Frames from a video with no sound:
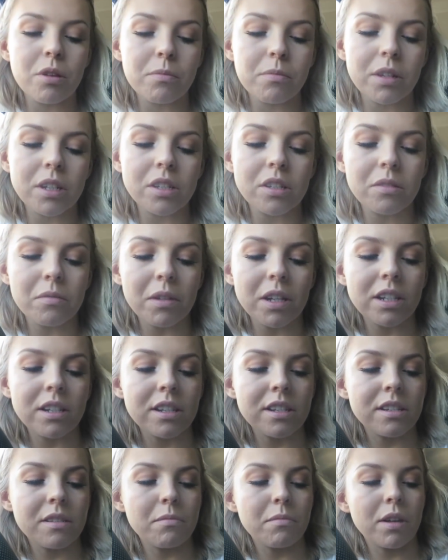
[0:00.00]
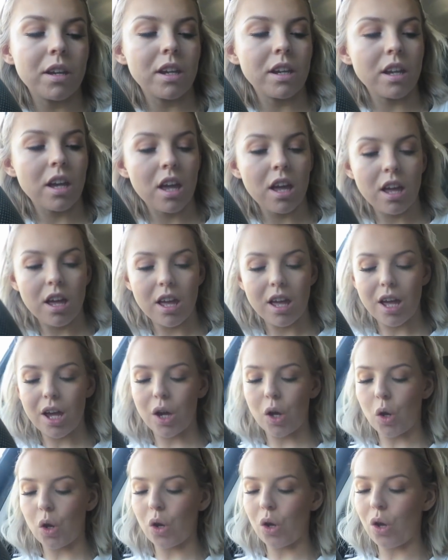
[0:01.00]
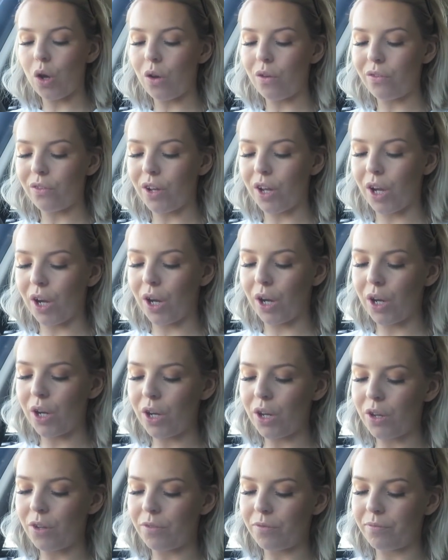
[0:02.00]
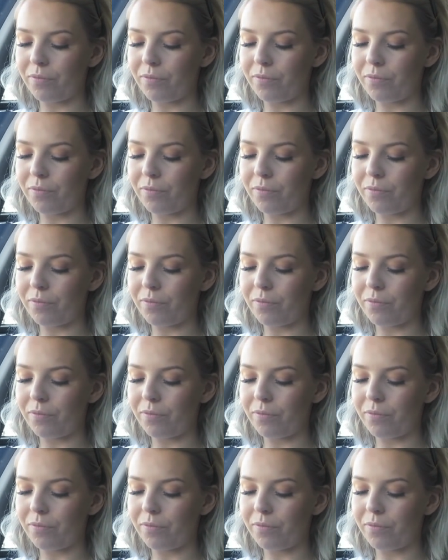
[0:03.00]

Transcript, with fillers: put my sweeteners in my coffee